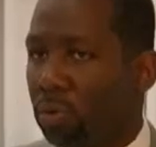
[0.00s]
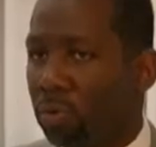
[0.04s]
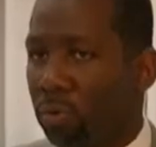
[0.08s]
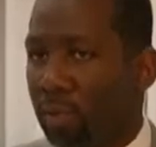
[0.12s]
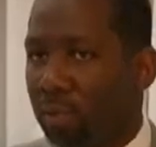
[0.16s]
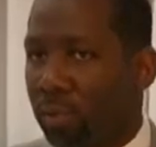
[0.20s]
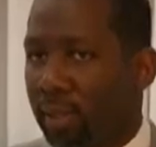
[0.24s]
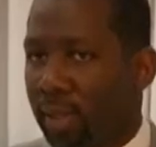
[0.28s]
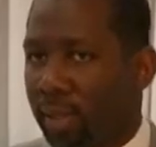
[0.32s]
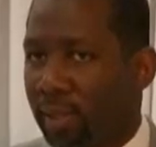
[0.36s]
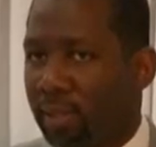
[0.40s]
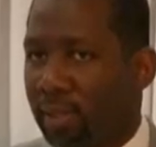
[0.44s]
do
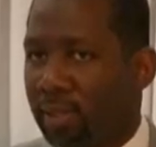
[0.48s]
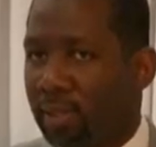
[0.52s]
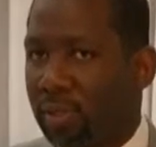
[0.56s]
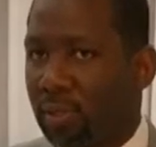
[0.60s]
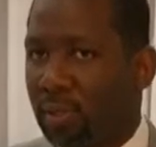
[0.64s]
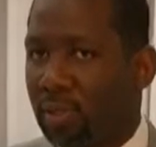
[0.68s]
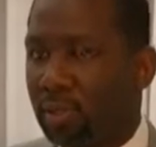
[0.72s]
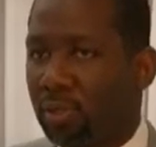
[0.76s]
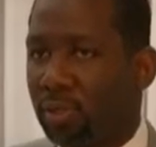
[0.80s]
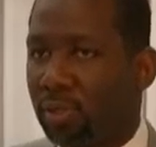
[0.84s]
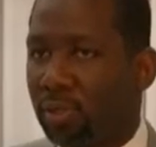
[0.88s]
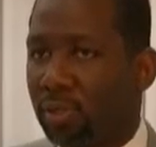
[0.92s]
we make
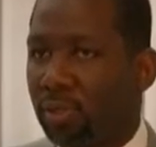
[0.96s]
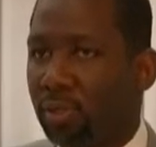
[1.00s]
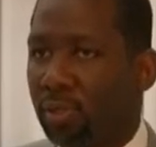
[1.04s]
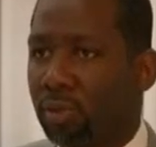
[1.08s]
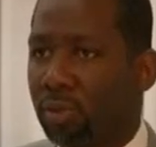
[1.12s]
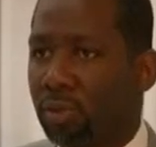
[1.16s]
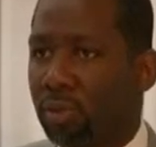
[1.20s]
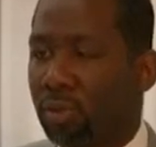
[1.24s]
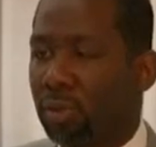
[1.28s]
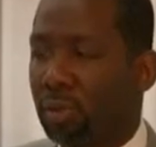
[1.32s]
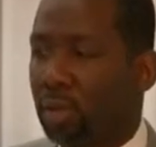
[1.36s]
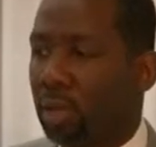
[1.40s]

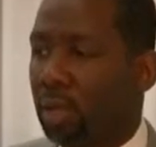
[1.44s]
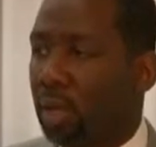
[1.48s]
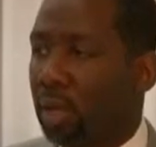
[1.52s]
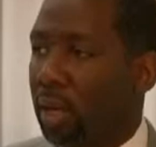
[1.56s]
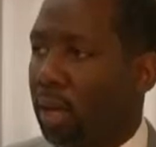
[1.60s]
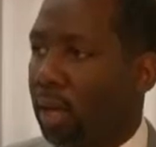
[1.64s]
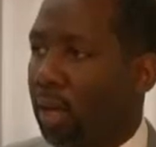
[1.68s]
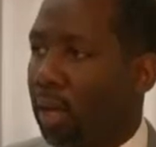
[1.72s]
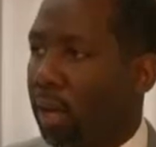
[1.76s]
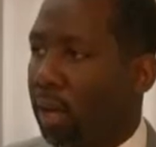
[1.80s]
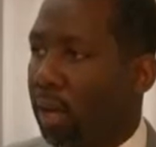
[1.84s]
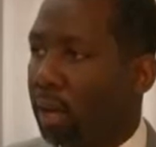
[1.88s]
decisions?
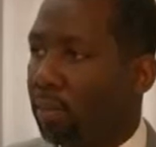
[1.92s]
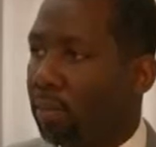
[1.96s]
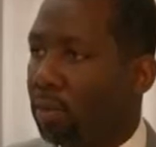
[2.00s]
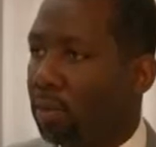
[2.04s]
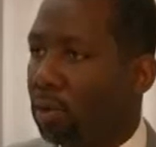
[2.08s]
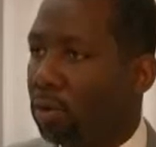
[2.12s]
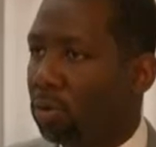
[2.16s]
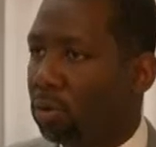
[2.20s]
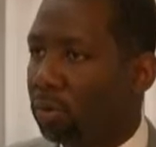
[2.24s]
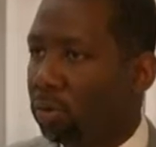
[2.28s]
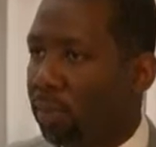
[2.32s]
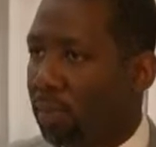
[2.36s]

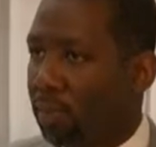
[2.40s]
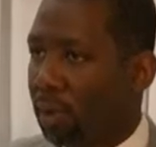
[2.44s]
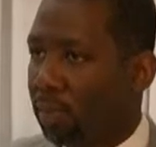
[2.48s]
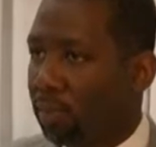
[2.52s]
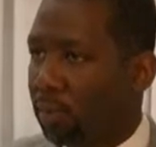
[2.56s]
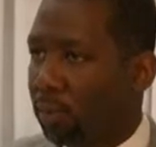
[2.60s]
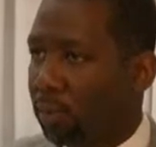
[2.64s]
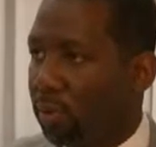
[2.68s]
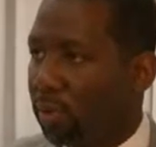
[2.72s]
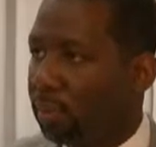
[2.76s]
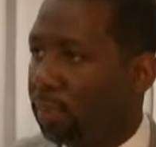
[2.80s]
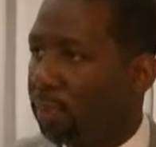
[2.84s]
How do we
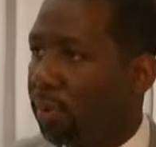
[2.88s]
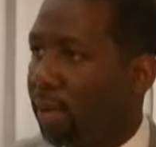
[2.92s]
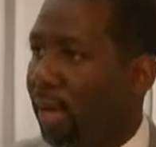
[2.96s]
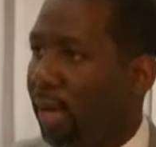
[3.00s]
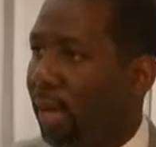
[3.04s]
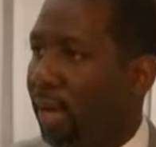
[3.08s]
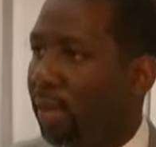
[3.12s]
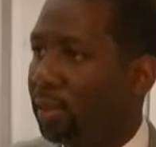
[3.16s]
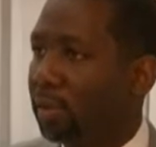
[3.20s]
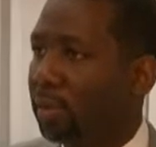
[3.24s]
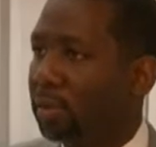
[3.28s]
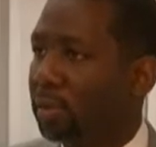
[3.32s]
come up with
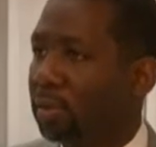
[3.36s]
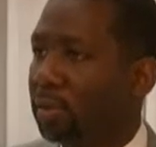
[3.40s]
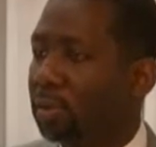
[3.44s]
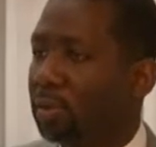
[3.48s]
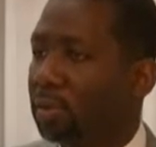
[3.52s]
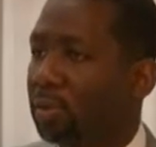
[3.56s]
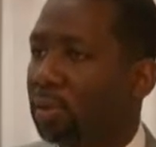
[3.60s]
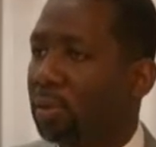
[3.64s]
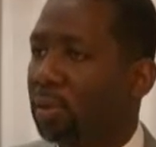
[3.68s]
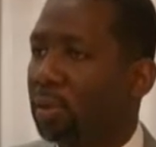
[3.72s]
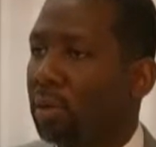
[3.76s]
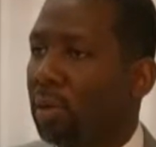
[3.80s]

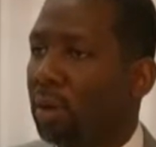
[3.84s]
plans?